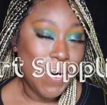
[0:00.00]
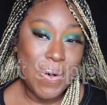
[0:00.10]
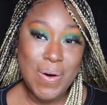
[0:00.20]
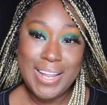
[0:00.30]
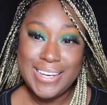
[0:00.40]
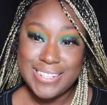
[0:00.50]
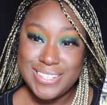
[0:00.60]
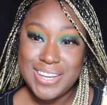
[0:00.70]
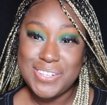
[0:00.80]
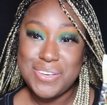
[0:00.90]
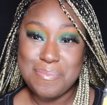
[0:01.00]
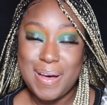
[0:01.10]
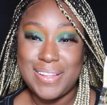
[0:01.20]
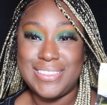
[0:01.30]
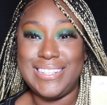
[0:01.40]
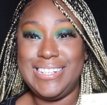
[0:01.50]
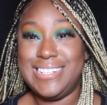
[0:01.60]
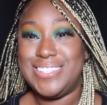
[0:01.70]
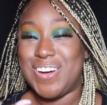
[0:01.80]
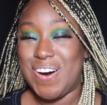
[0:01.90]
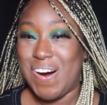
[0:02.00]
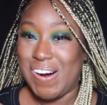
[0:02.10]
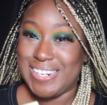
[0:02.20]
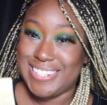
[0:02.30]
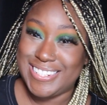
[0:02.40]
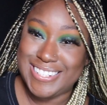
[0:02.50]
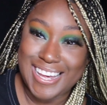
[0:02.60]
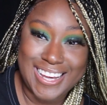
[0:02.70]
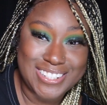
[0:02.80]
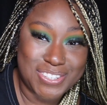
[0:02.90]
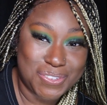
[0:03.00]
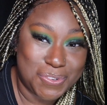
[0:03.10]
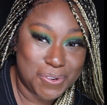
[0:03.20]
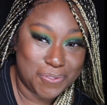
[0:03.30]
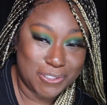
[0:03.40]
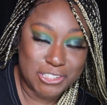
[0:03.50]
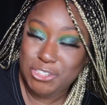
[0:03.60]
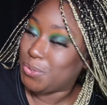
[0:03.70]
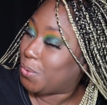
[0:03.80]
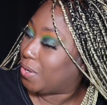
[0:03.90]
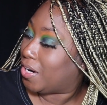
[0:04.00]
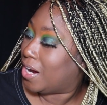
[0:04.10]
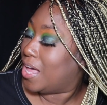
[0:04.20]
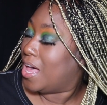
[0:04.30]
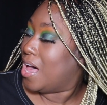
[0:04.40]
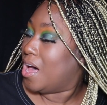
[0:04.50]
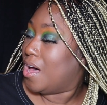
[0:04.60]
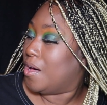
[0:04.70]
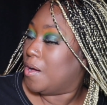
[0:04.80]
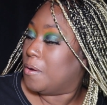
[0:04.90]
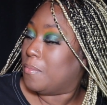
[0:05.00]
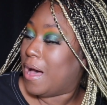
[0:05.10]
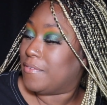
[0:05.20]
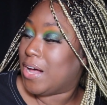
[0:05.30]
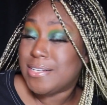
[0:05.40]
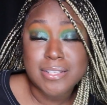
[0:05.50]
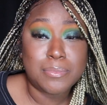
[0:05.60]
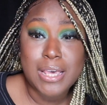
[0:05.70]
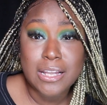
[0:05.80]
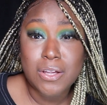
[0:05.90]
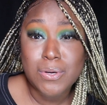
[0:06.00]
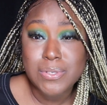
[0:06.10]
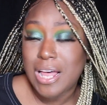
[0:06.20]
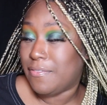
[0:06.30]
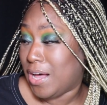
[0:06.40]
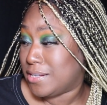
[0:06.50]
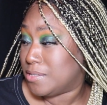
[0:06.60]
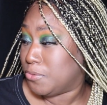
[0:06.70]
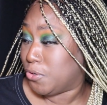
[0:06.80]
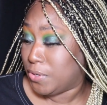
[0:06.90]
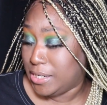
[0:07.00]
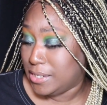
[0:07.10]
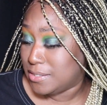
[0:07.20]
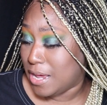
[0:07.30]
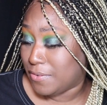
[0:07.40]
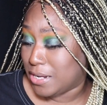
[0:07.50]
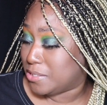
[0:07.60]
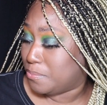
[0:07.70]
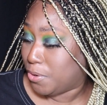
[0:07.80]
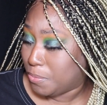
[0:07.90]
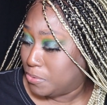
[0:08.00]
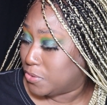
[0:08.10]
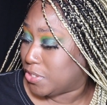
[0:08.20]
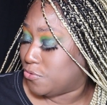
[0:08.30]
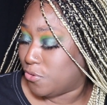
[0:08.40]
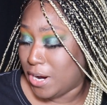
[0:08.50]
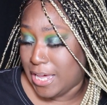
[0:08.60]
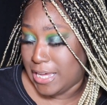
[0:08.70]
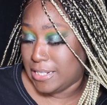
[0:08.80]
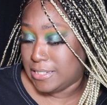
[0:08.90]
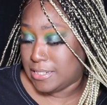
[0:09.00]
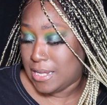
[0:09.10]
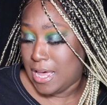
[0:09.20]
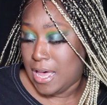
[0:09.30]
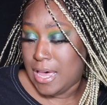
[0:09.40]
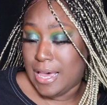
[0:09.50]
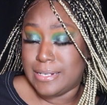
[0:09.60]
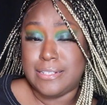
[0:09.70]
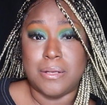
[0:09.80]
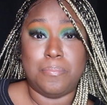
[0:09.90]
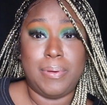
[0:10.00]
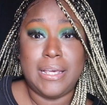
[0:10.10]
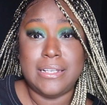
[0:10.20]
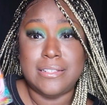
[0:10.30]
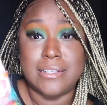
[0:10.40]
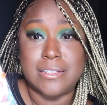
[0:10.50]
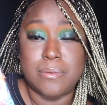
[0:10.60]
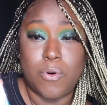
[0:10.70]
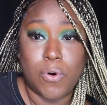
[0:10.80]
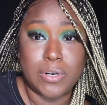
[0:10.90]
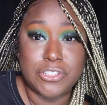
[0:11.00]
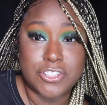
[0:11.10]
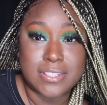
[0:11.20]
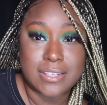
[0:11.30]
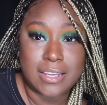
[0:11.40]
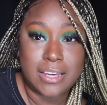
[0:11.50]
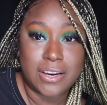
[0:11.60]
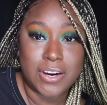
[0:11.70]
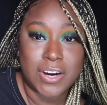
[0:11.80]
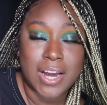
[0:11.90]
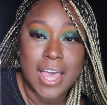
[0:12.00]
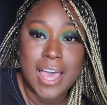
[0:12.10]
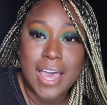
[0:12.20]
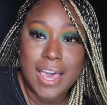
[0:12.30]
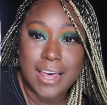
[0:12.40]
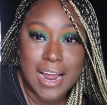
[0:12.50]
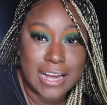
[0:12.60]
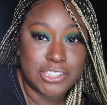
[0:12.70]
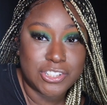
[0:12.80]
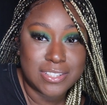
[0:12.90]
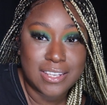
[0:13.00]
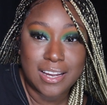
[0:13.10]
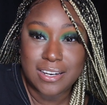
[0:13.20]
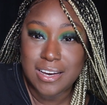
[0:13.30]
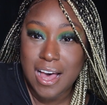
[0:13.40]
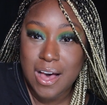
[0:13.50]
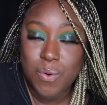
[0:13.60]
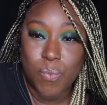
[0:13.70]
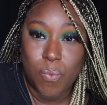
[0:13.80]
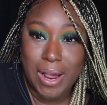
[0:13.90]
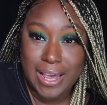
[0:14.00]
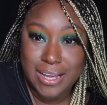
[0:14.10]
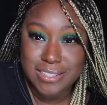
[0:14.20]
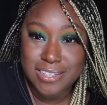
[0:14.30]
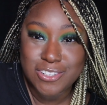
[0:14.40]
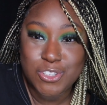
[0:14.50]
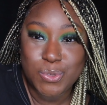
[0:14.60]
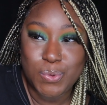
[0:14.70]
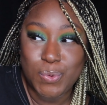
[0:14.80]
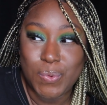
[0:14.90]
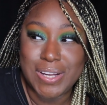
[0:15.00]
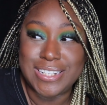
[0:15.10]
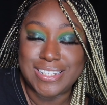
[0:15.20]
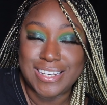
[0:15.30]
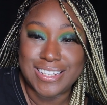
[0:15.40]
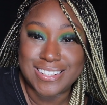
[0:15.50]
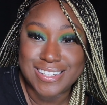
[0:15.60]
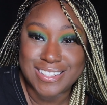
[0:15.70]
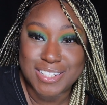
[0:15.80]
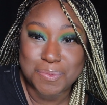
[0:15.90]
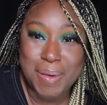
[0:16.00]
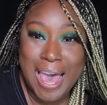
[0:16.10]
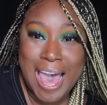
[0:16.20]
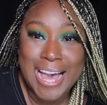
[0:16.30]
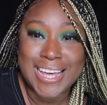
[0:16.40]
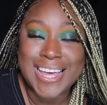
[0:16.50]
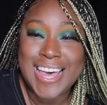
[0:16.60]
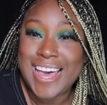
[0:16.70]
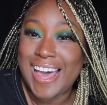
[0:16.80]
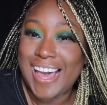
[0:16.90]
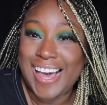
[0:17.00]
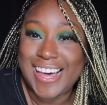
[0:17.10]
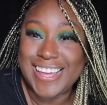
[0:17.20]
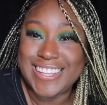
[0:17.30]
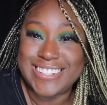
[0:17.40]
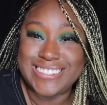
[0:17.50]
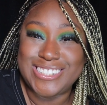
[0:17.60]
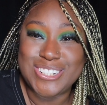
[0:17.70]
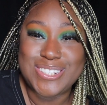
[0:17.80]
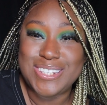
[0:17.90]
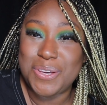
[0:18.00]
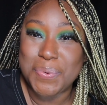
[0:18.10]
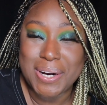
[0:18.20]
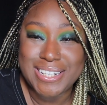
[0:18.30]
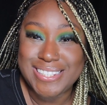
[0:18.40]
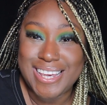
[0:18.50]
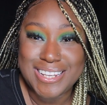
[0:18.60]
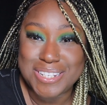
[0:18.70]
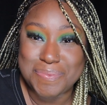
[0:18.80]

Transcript: All I can tell you about these are stay tuned for sure. I've got some yellows, I've got some greens, I've got some purples and reds, and some pinks and some oranges in here. And I just cannot wait to dig into this pack and just see where it takes